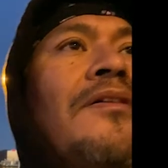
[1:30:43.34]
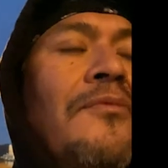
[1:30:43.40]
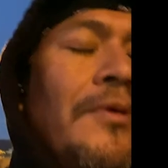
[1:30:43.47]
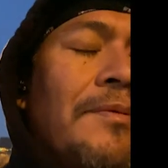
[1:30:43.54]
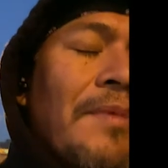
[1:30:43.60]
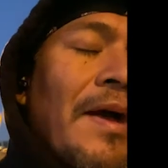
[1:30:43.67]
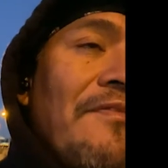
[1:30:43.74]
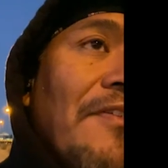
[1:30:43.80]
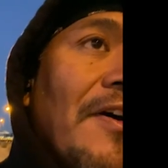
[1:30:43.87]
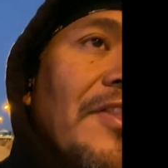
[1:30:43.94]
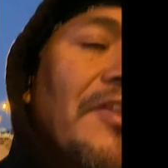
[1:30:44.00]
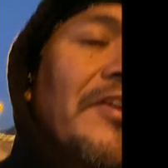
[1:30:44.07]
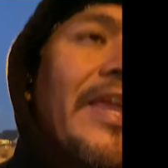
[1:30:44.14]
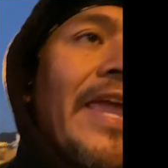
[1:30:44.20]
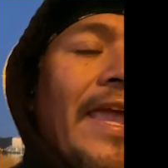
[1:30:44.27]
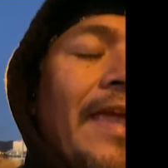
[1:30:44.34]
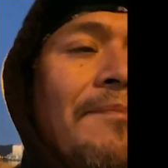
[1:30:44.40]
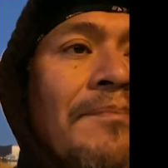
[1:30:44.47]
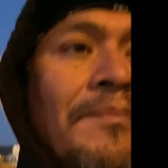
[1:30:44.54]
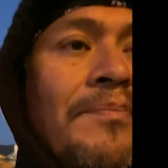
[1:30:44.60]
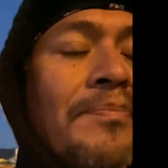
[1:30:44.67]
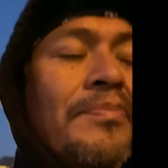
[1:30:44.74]
When my father came,
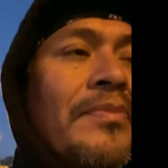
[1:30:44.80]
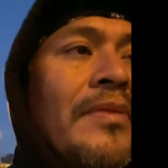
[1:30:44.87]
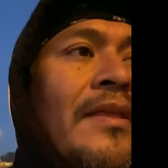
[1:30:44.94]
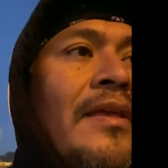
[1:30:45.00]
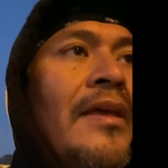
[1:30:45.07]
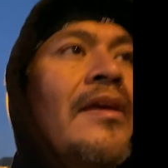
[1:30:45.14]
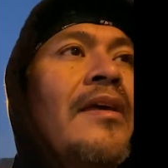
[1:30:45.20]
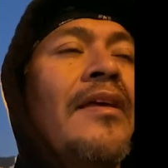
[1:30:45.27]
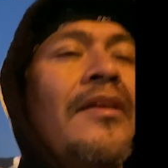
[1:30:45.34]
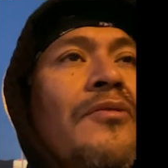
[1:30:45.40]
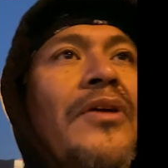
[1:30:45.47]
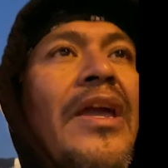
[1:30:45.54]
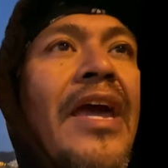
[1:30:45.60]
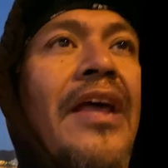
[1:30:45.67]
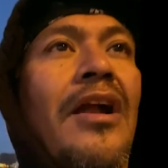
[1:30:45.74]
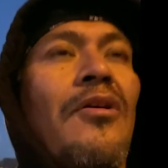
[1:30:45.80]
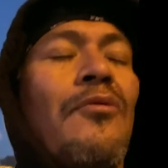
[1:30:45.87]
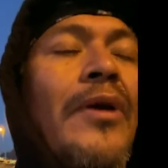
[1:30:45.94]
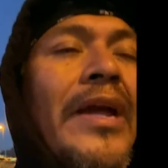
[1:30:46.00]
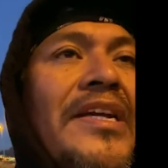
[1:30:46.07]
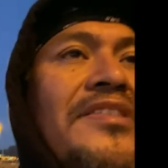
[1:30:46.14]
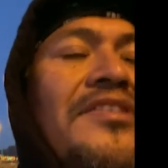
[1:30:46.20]
we had our
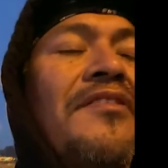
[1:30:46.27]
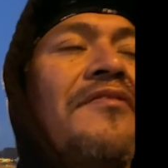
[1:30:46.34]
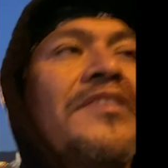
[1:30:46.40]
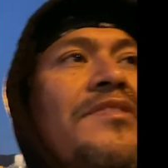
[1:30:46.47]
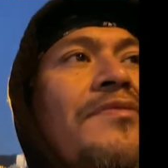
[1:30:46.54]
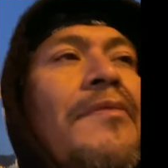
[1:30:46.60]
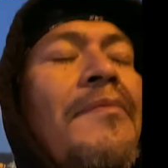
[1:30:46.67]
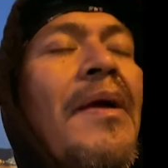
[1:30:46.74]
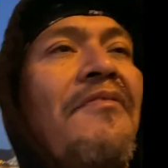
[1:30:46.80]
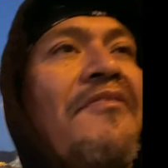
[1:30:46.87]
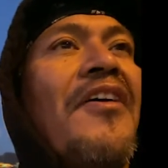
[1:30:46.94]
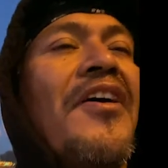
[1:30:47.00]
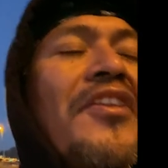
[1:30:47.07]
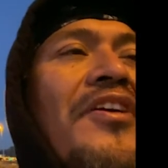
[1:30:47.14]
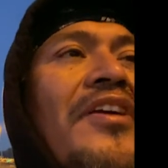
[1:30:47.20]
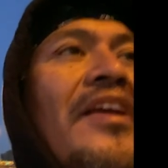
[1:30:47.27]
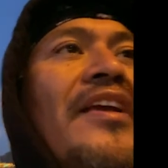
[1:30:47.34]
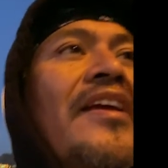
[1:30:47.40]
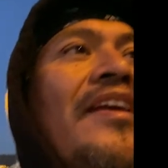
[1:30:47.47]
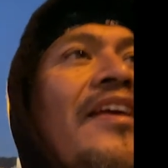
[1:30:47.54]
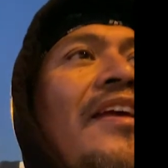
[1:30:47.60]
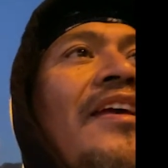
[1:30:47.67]
wake service for my father.
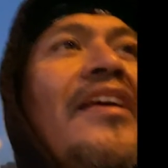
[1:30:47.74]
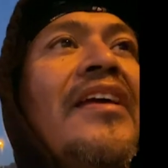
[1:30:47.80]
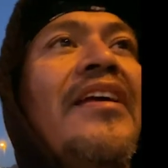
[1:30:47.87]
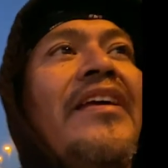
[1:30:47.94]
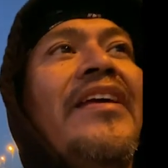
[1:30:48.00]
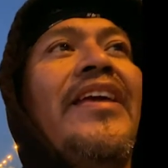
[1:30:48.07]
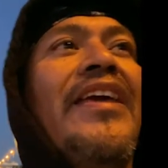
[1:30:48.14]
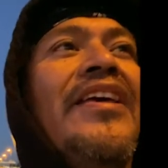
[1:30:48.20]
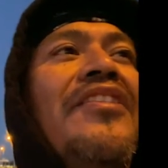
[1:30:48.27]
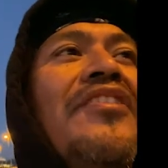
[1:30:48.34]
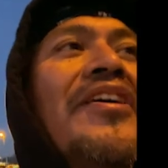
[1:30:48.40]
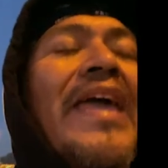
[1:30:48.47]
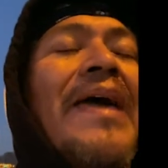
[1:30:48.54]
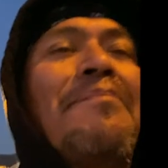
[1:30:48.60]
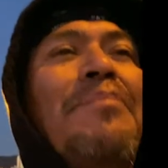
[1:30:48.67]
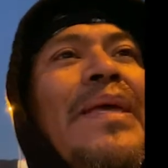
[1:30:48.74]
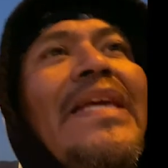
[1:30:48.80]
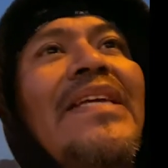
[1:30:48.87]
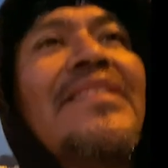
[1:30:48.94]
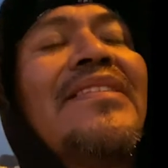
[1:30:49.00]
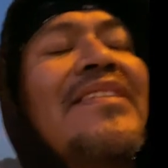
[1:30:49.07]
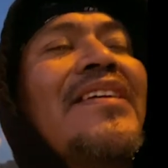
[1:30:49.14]
He looked at
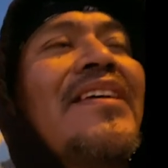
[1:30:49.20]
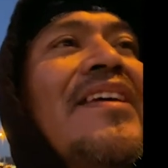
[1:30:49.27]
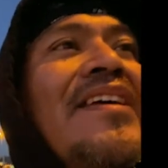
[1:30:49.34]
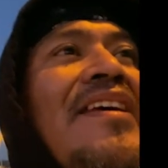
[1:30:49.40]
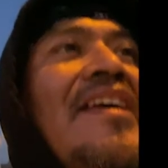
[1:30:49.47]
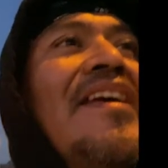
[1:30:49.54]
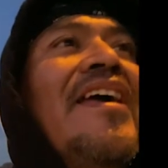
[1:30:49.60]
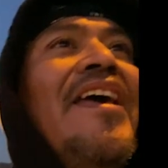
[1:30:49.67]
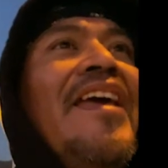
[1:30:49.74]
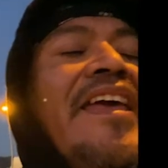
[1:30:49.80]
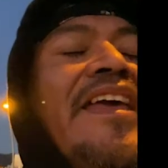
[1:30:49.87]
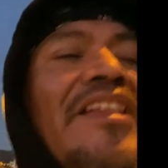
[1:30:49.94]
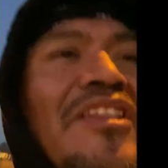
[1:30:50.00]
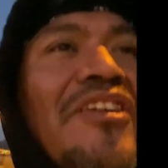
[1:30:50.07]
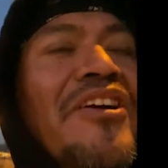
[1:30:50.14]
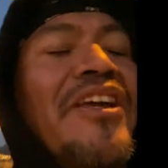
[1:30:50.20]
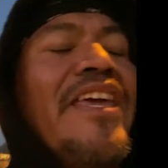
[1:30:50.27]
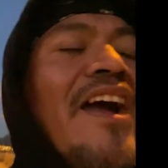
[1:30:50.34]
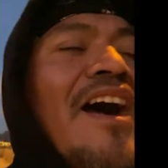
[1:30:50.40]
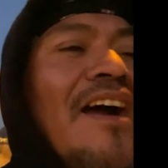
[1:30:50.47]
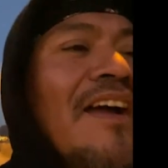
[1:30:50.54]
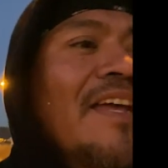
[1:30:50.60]
peace. He looked
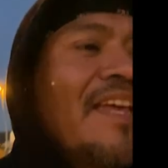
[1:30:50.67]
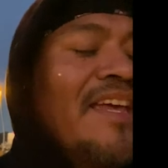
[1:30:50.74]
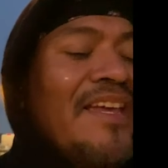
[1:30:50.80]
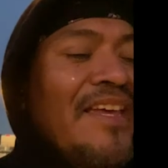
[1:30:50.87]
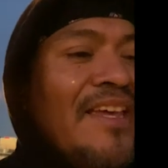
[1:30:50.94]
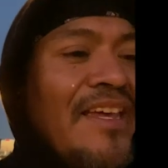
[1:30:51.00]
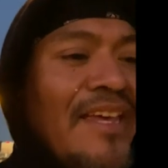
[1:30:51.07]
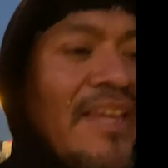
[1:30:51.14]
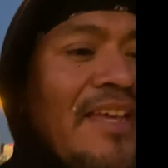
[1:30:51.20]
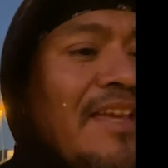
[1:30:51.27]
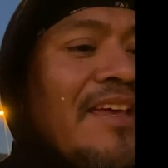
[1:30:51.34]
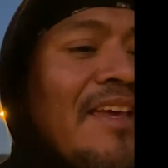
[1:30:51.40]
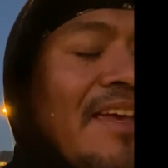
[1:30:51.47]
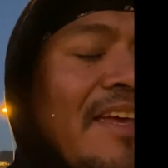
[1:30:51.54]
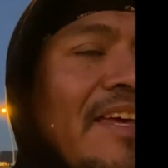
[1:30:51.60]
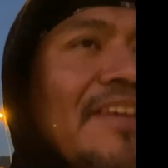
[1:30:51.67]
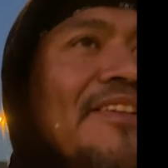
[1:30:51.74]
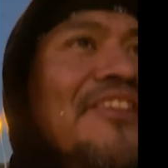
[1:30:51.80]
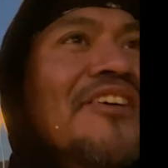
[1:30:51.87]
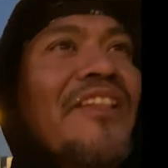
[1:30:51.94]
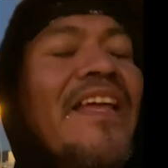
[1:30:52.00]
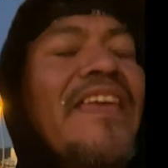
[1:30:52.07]
young. He
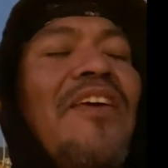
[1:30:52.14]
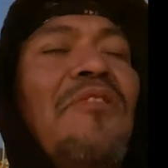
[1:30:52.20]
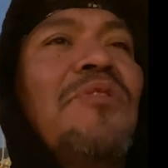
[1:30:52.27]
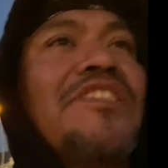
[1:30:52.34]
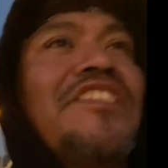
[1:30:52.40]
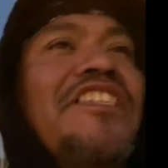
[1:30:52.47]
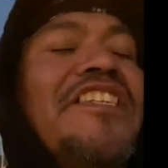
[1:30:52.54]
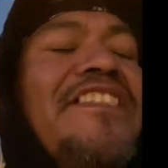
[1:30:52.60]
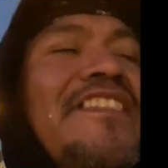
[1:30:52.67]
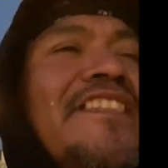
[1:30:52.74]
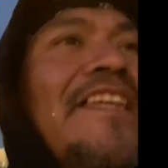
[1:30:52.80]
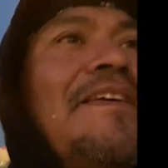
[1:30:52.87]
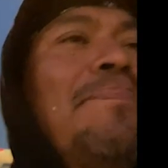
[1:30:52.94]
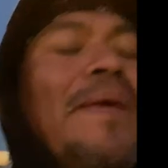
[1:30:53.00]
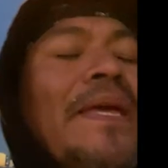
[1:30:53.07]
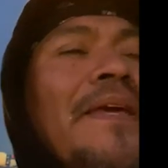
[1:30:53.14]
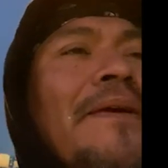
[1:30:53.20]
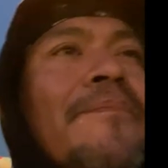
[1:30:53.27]
looked like he was just sleeping.